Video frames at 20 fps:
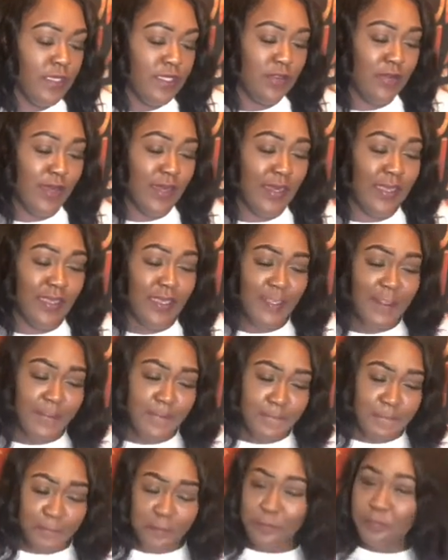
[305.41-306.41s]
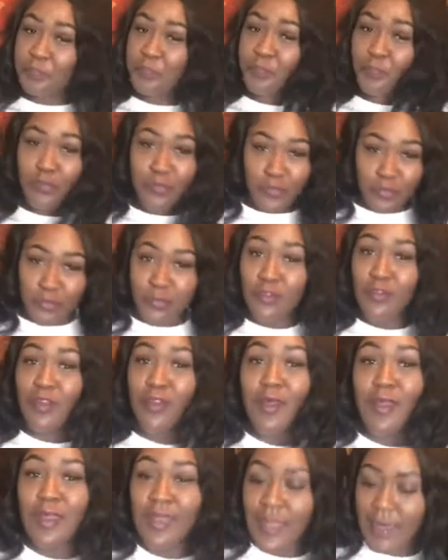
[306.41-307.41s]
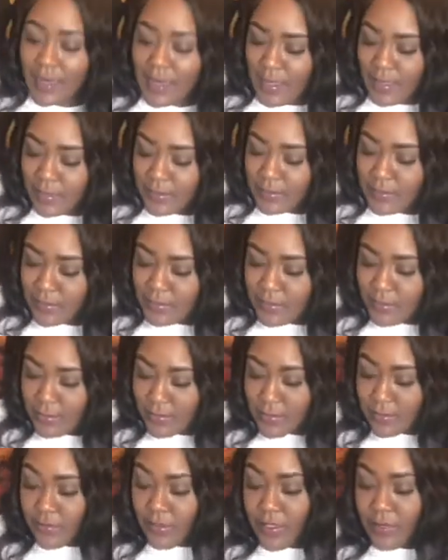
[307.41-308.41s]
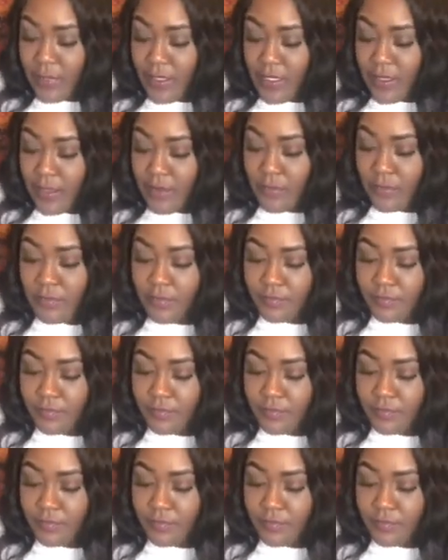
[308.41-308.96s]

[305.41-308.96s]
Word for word: So I need a lot of ice so it can be cold.